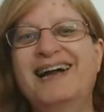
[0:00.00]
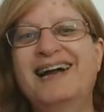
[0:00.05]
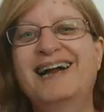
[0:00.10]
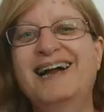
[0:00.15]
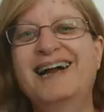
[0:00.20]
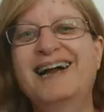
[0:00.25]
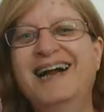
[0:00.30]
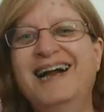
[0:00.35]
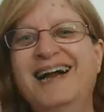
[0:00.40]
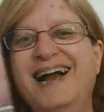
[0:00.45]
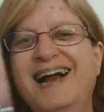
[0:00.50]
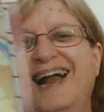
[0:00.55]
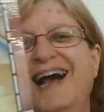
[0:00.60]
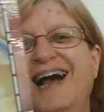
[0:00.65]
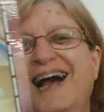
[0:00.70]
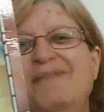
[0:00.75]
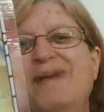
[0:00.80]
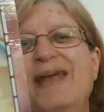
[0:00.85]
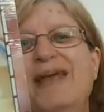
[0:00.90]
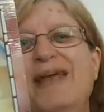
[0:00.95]

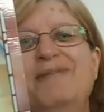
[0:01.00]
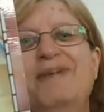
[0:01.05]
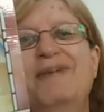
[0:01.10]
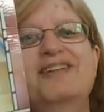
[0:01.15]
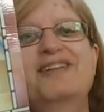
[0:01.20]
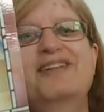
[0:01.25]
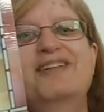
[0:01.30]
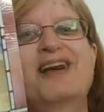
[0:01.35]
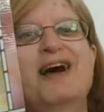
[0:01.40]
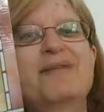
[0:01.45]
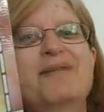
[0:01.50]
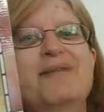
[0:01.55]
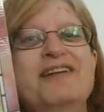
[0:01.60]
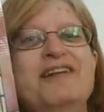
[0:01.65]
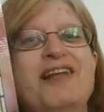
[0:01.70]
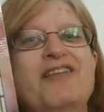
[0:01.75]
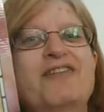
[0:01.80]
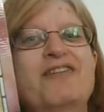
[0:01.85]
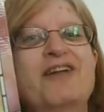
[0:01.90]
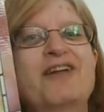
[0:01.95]
and maybe it's time I had
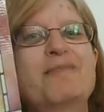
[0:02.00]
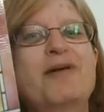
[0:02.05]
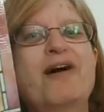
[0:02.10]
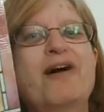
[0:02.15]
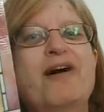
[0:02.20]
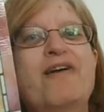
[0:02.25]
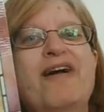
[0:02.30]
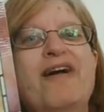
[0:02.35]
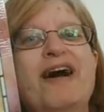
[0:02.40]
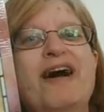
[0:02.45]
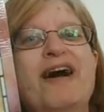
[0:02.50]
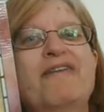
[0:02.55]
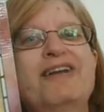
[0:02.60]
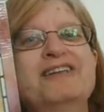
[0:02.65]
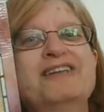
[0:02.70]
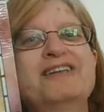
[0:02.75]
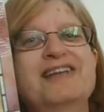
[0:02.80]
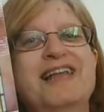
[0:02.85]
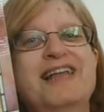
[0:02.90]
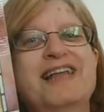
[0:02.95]
another MRI,
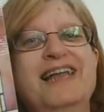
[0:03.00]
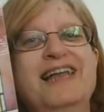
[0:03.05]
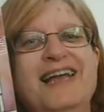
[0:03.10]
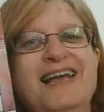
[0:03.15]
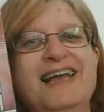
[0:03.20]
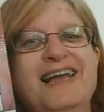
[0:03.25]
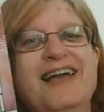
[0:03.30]
which the